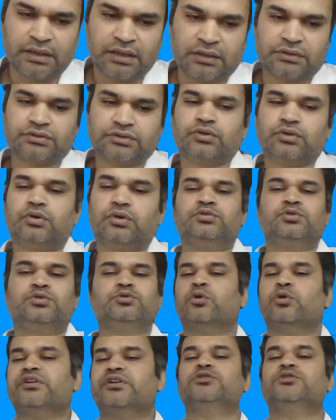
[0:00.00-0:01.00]
So you
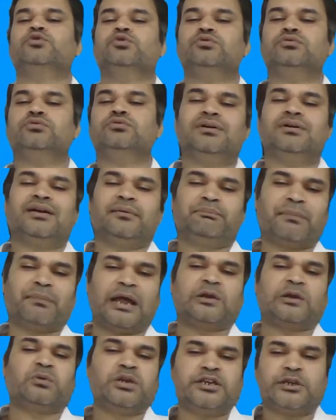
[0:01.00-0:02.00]
don't need to
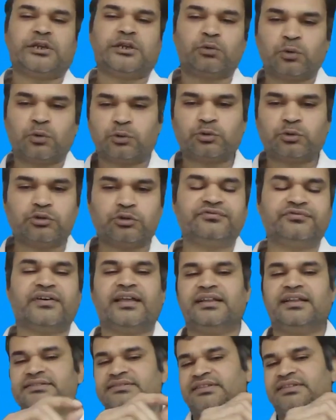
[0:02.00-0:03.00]
manually download those
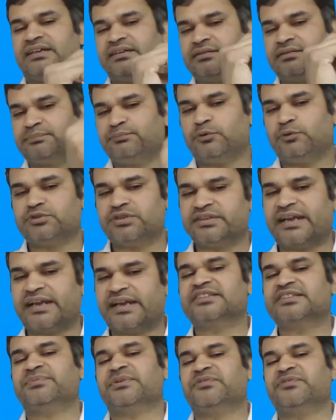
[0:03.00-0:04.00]
files and put it at
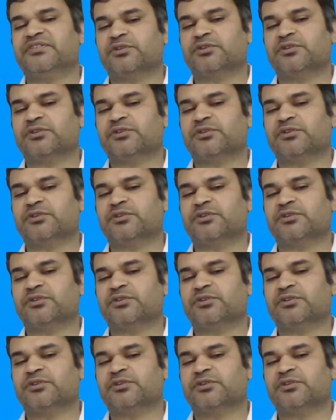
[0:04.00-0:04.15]
specific